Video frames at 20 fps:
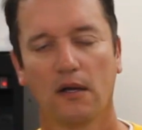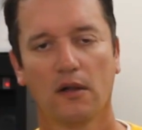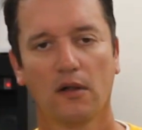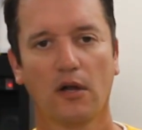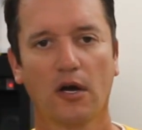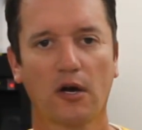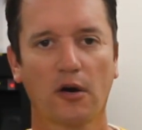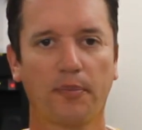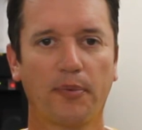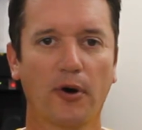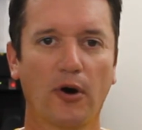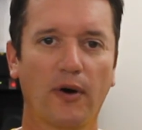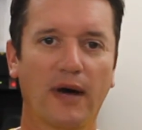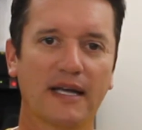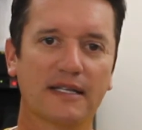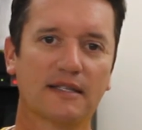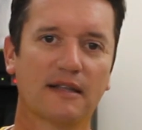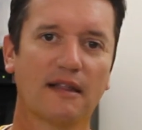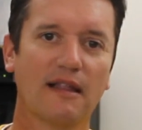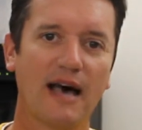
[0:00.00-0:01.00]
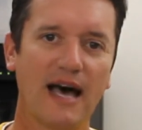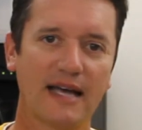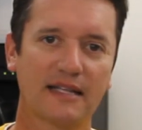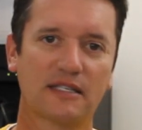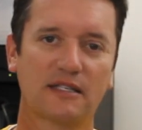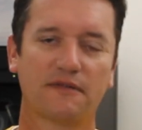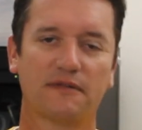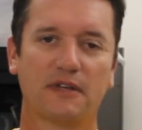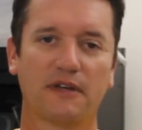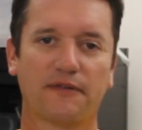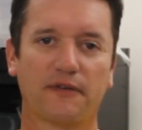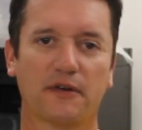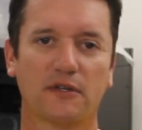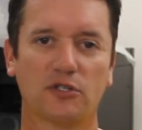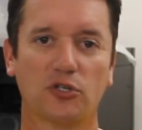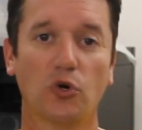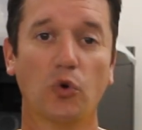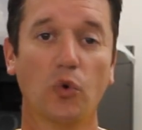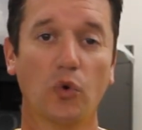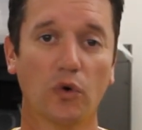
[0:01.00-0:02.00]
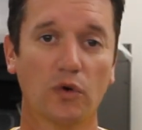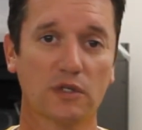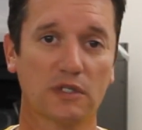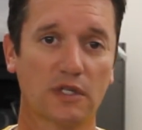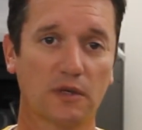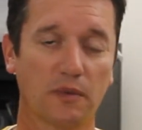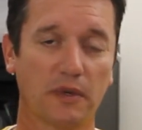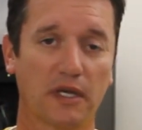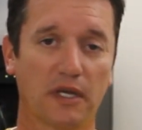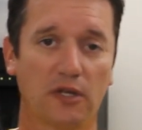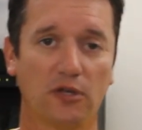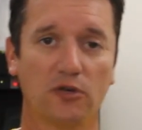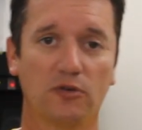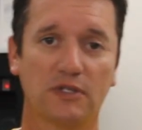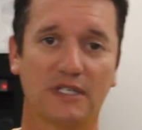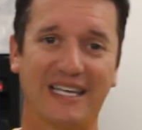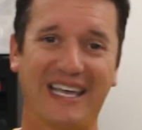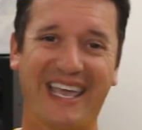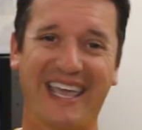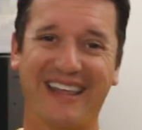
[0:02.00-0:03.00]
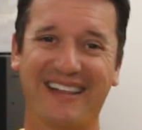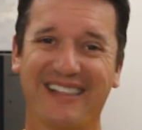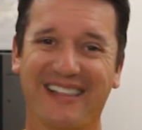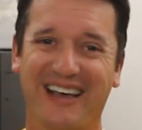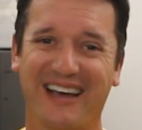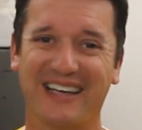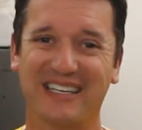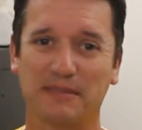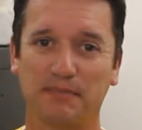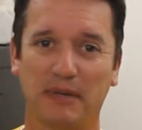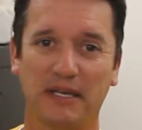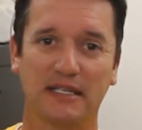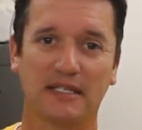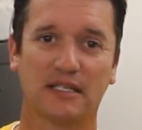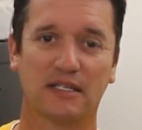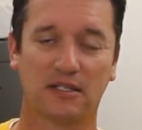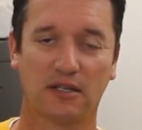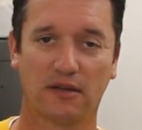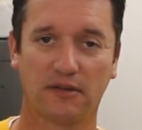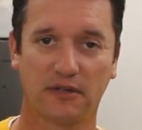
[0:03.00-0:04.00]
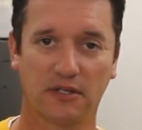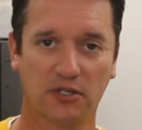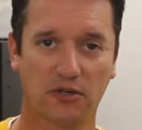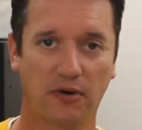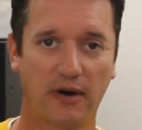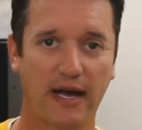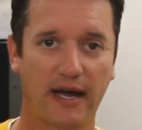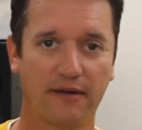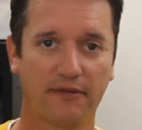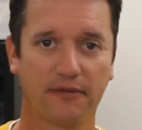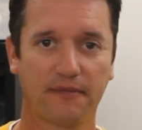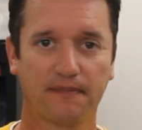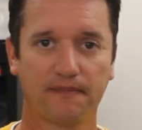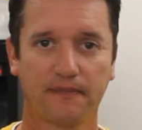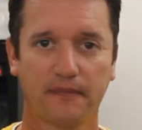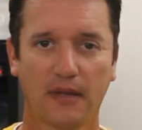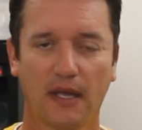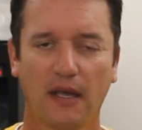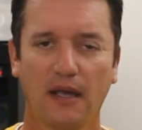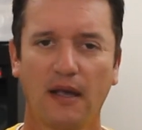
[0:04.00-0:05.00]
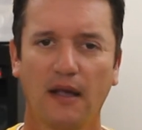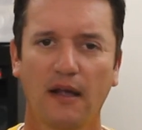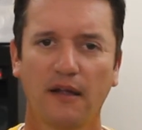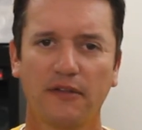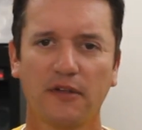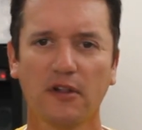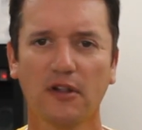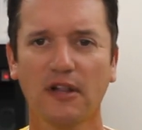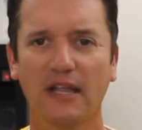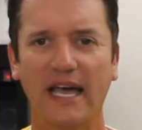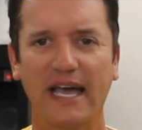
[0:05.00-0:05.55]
Logger Pro has lots of different tools that we can use to analyze pieces on this graph. The little